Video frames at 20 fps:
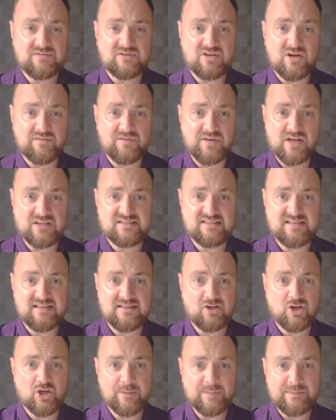diversity
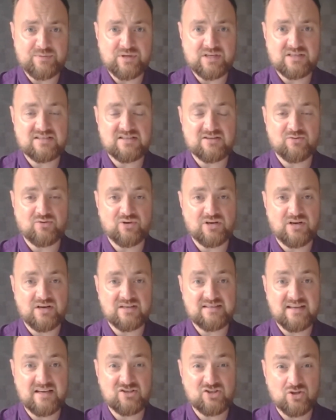that you could be bringing to their
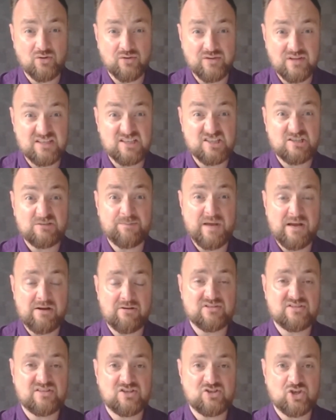organization, or the
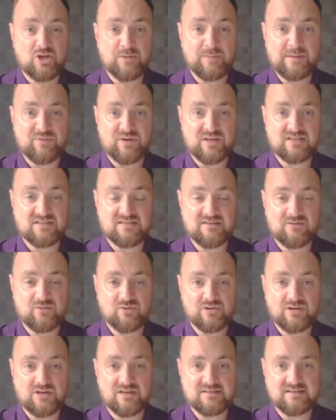experiences you could be bringing to their
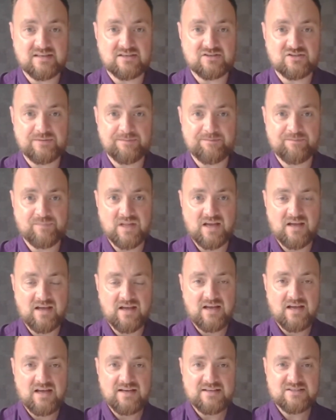organization.
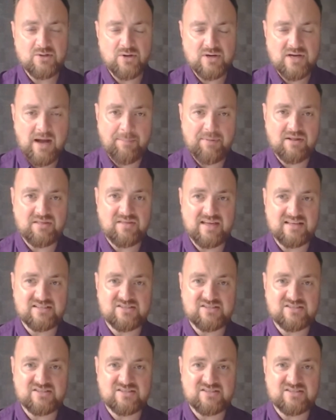So a couple of things